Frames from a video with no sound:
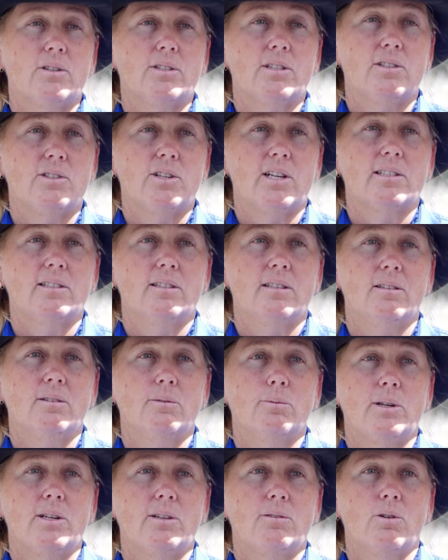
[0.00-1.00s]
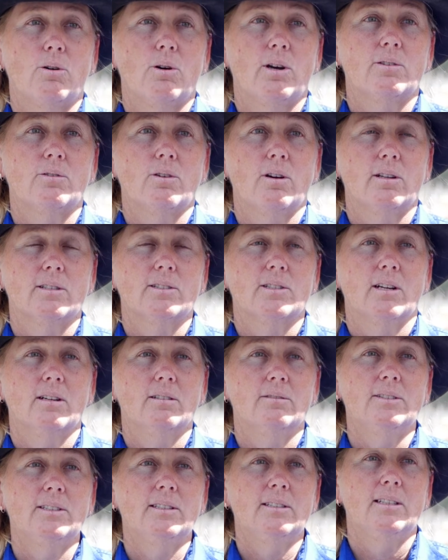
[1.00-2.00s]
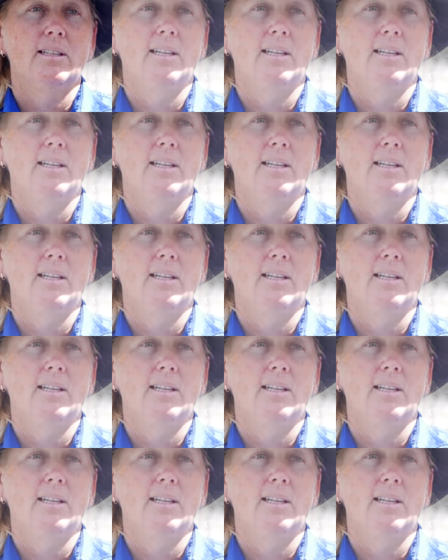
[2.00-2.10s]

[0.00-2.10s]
suggested that we try Tri-Solfen.